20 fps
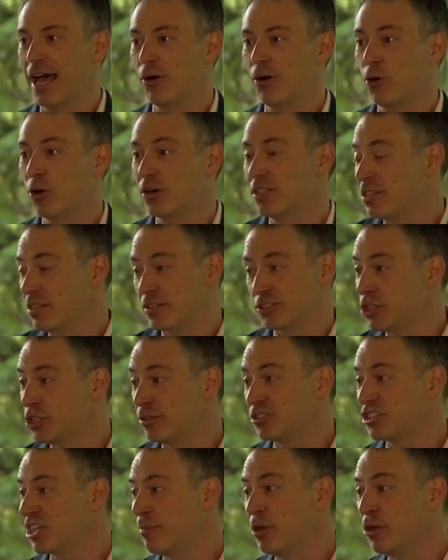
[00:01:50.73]
or to the
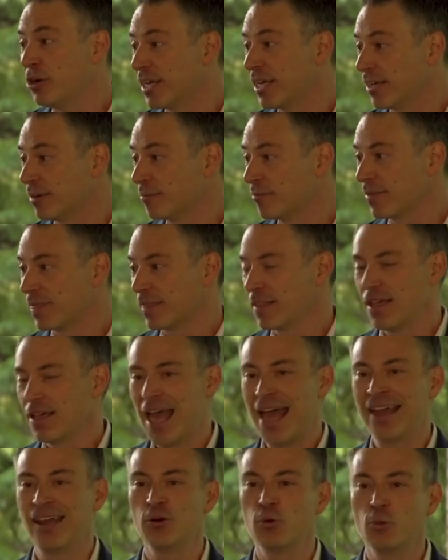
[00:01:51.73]
Jewish community.
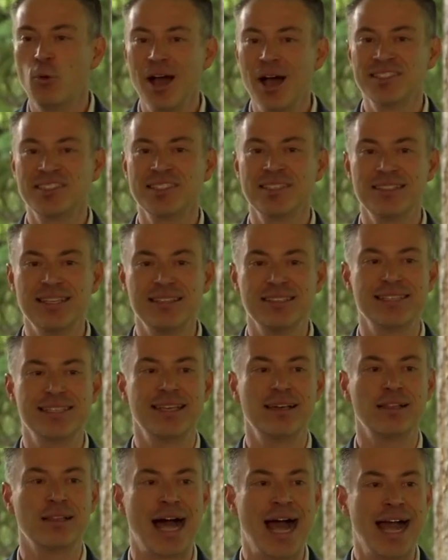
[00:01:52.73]
And it wasn't
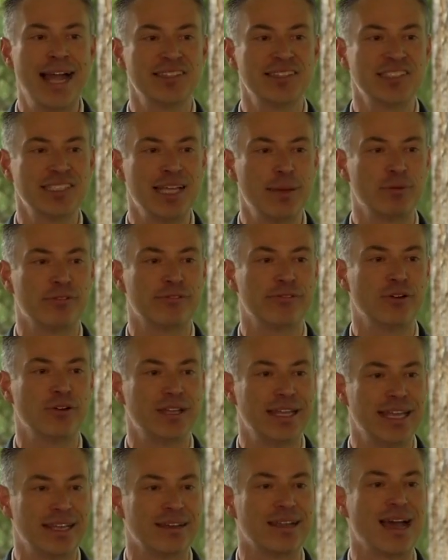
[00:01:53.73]
until I stepped
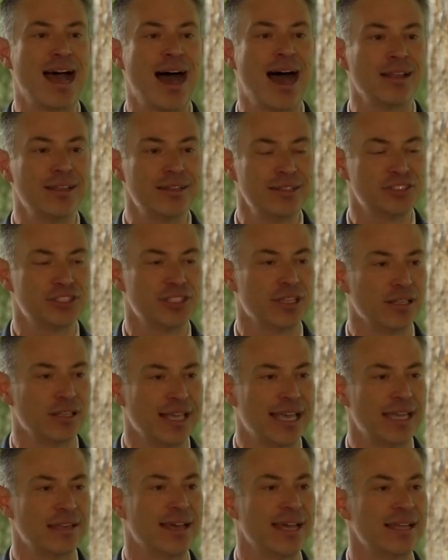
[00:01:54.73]
foot in college in the
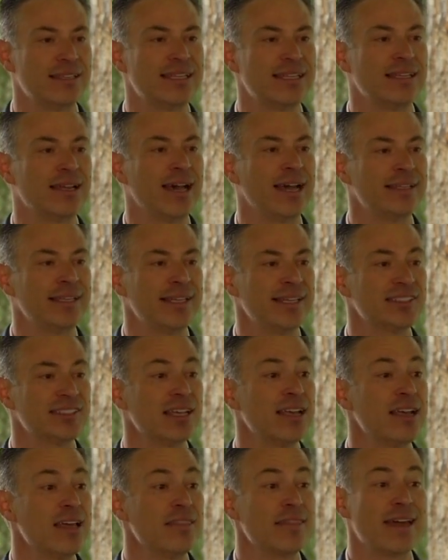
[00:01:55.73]
late 1990s
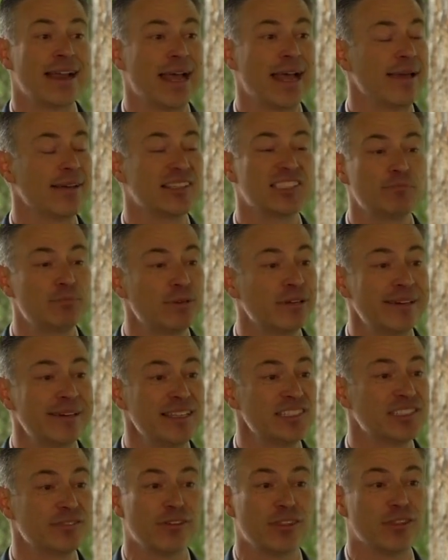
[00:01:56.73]
that I
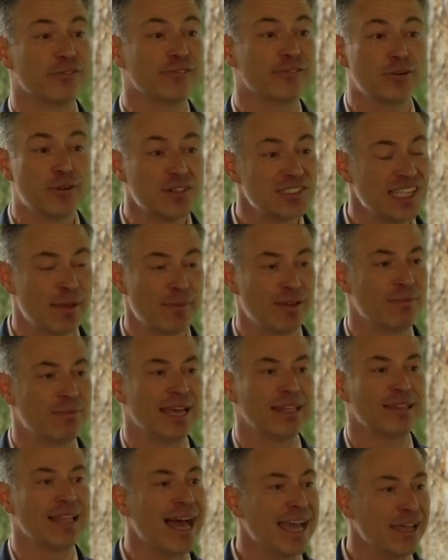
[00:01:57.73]
experienced for the first time in my
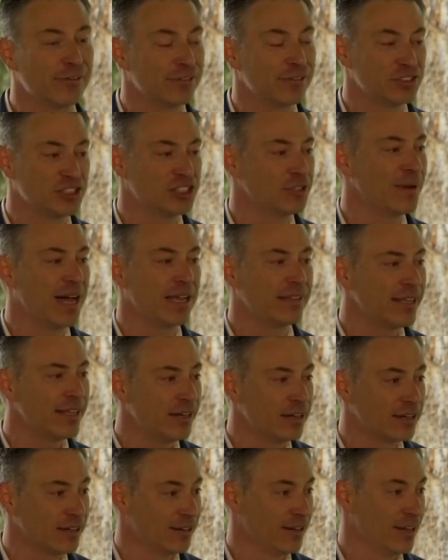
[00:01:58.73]
life a Shabbat
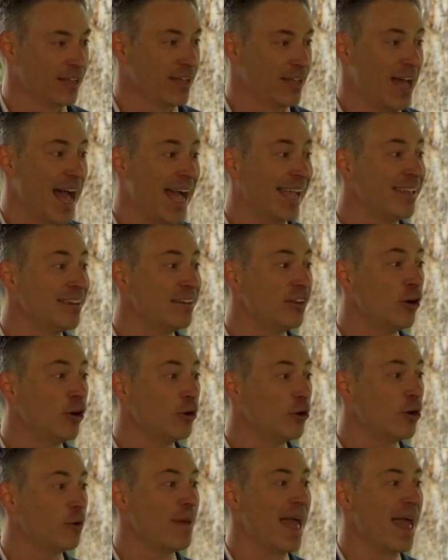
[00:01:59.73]
dinner. I didn't go to a